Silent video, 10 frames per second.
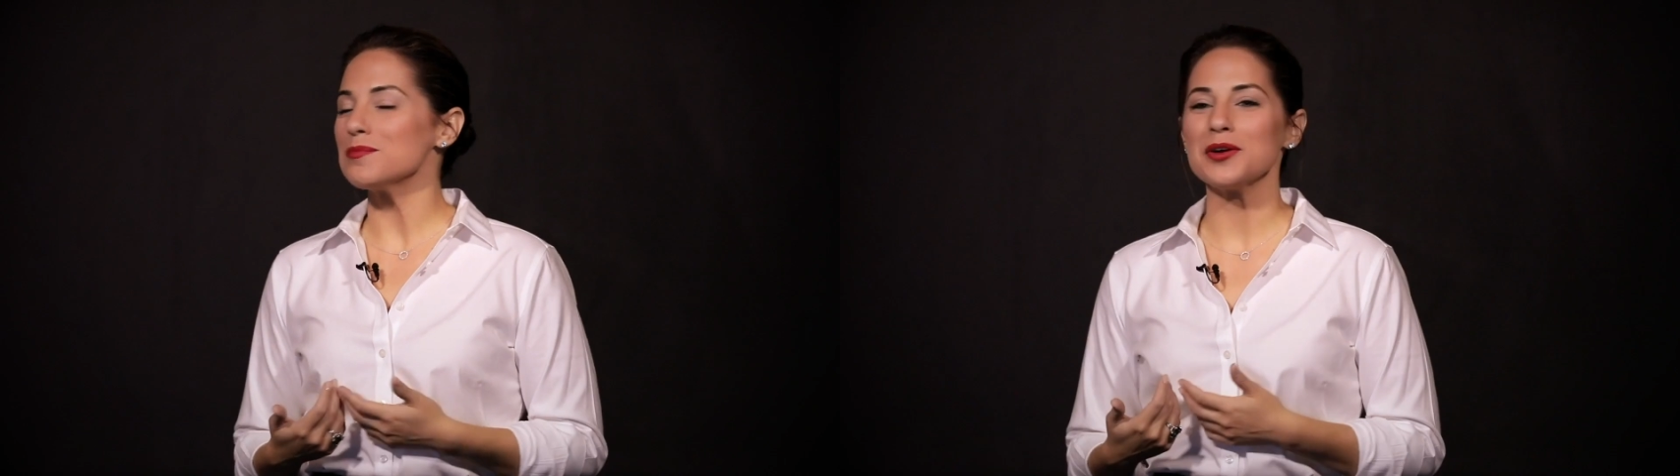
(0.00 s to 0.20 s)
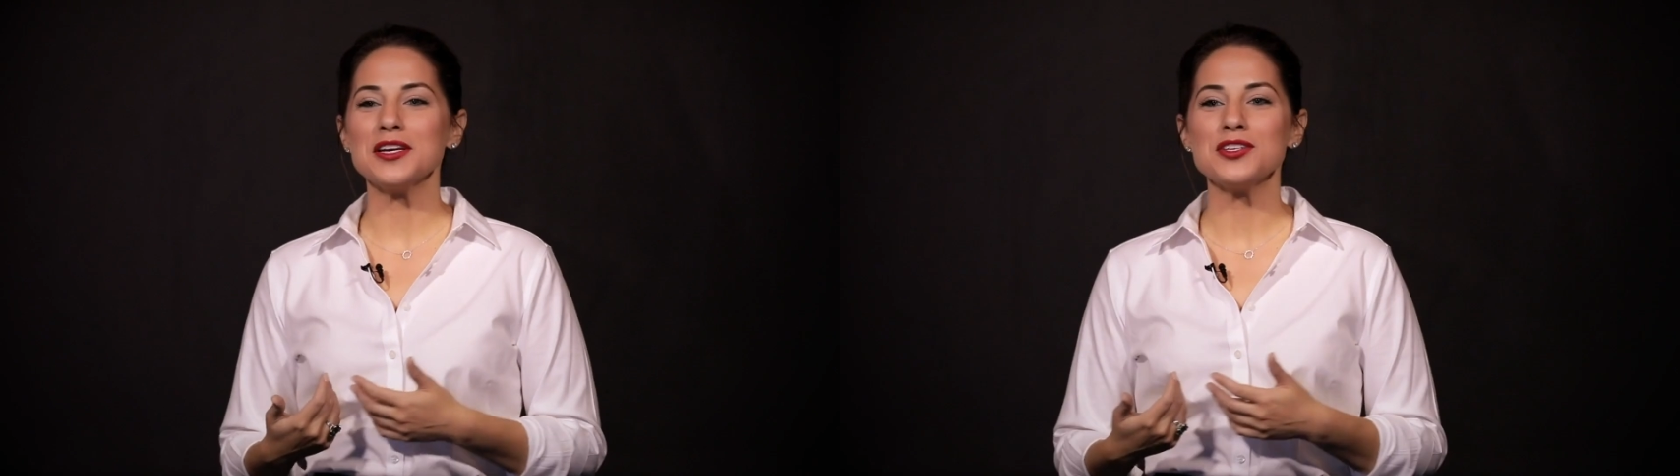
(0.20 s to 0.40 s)

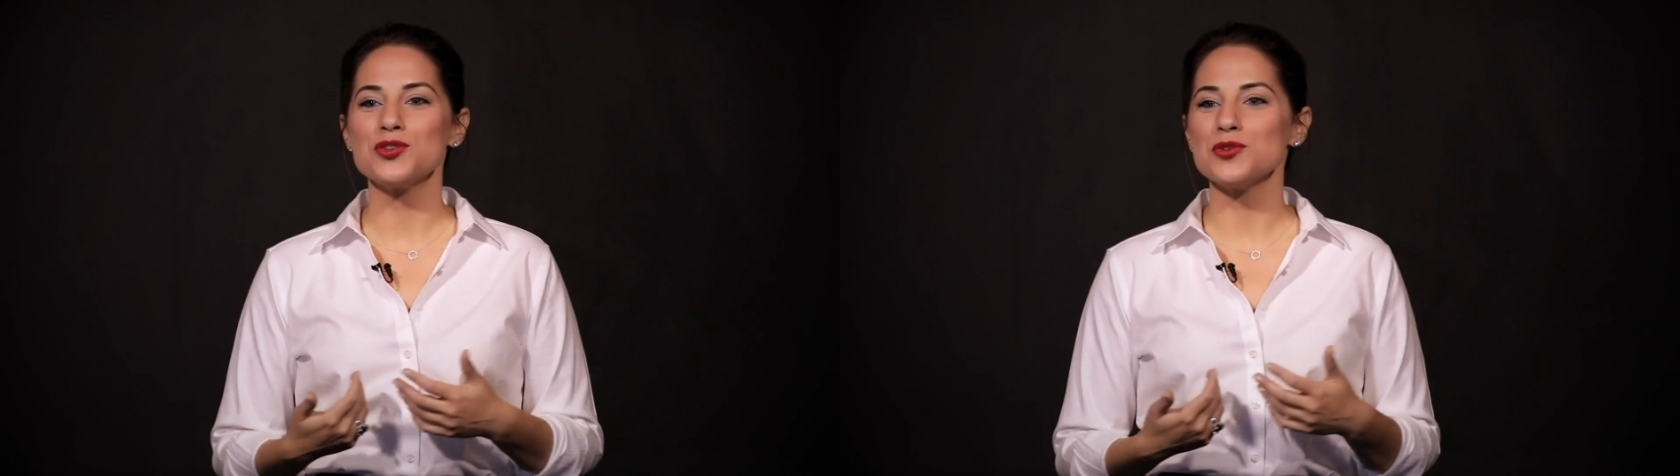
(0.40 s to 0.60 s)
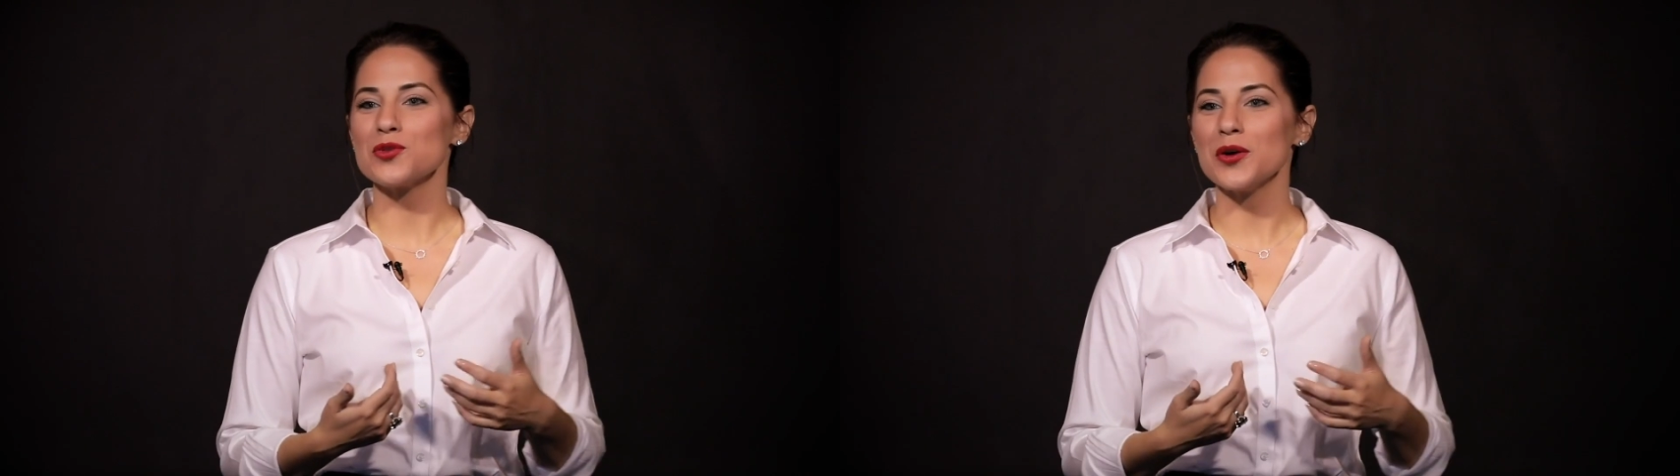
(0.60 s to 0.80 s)
some
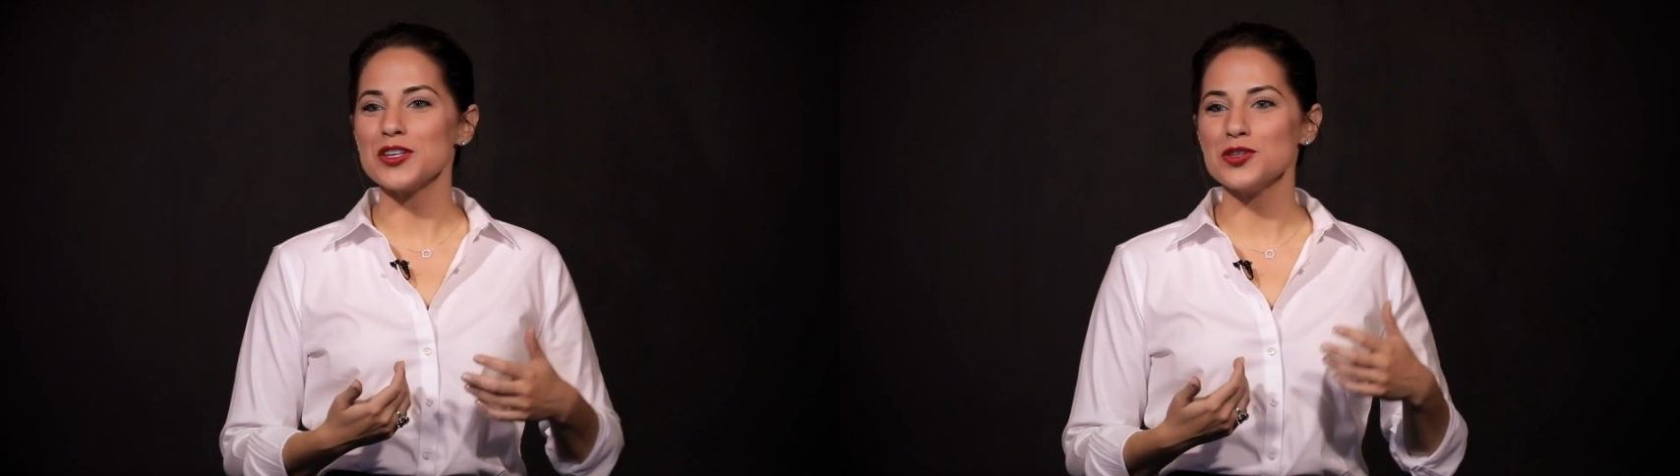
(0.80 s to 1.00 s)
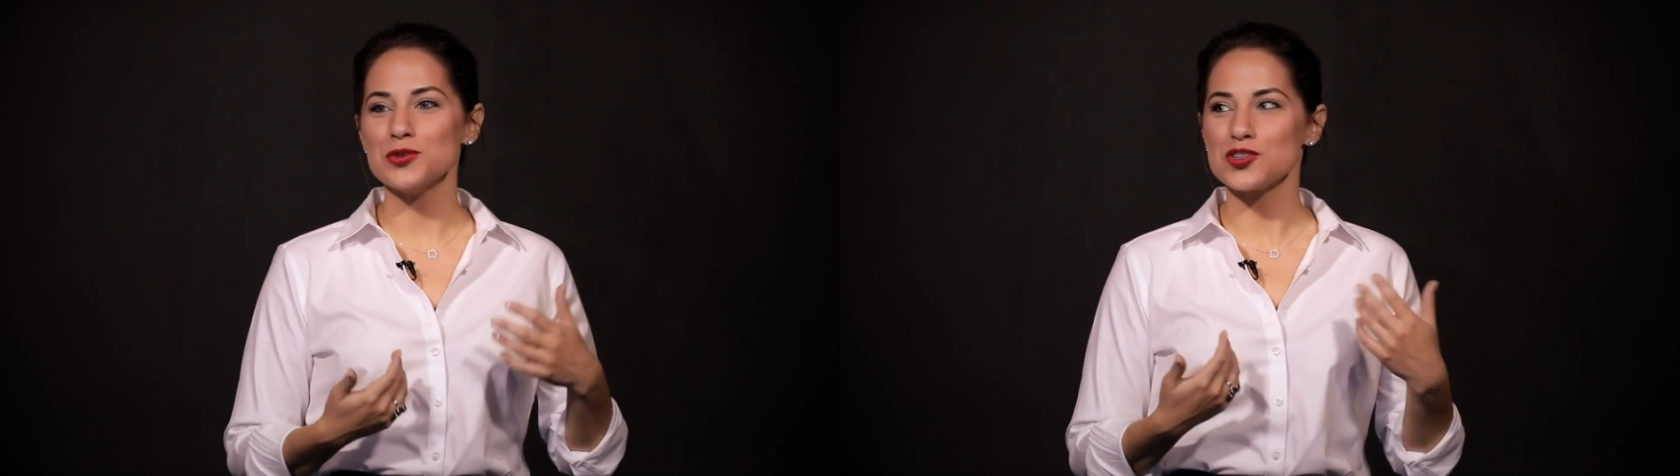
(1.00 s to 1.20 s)
priest who's
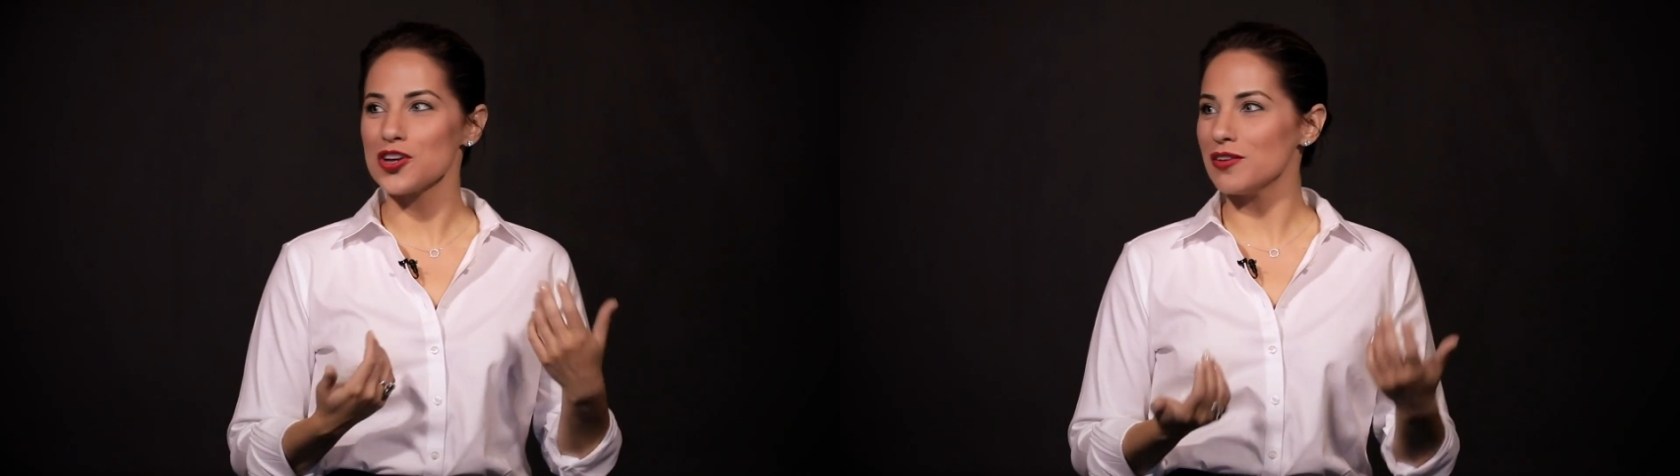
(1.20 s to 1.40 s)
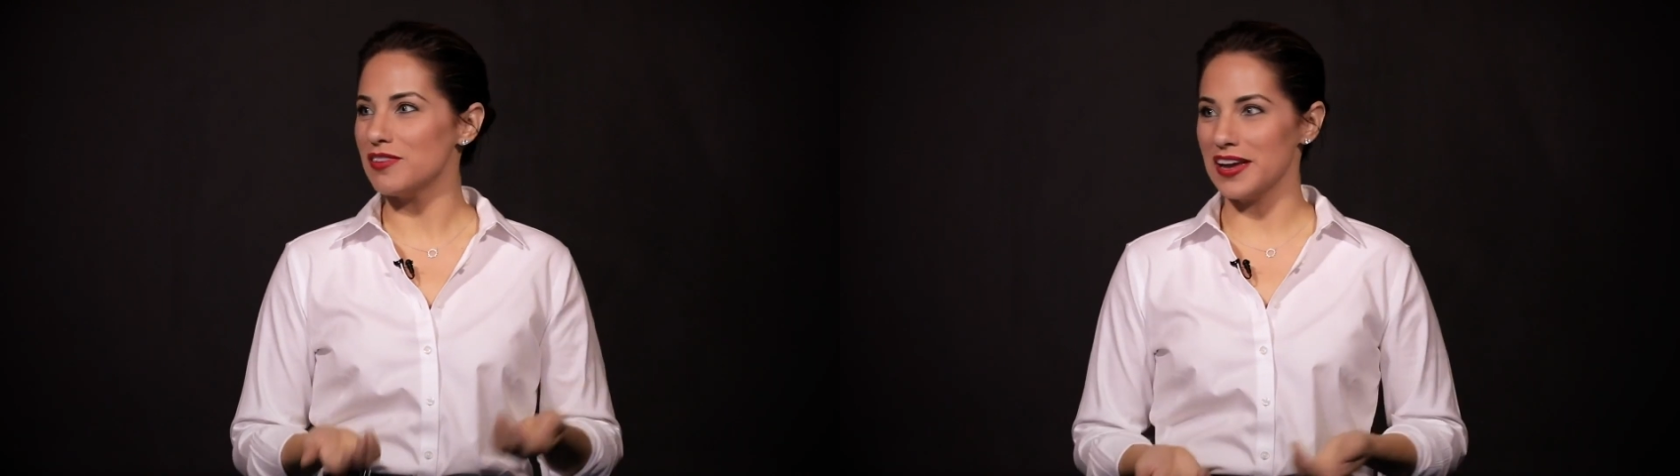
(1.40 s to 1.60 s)
going to
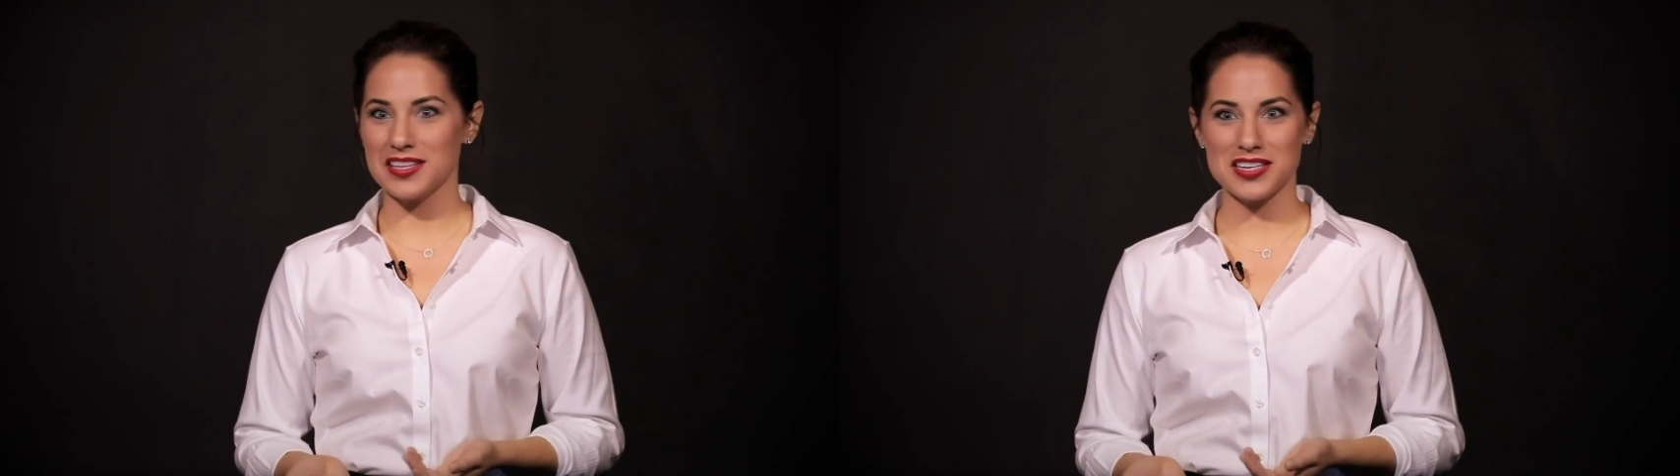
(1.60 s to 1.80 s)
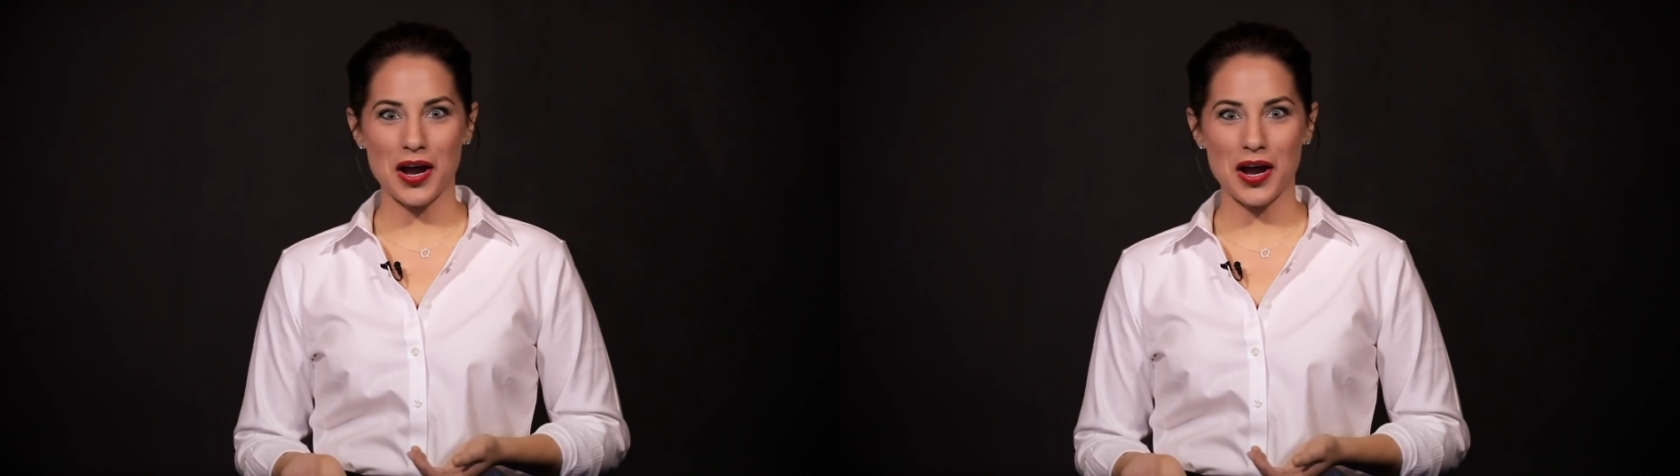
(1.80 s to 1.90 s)
shove faith